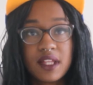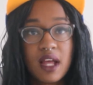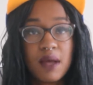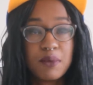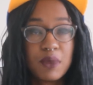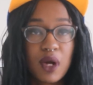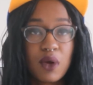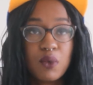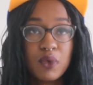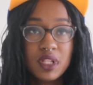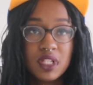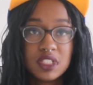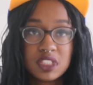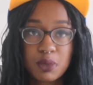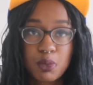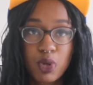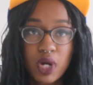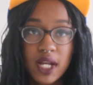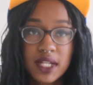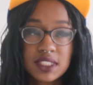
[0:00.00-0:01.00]
I'm not really
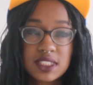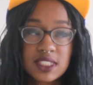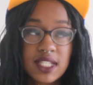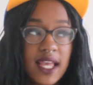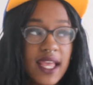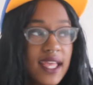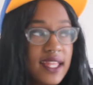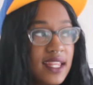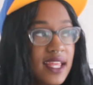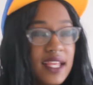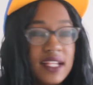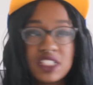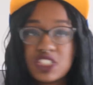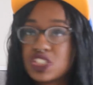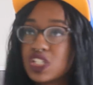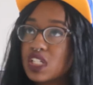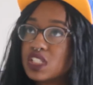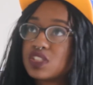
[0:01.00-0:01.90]
depressed, and it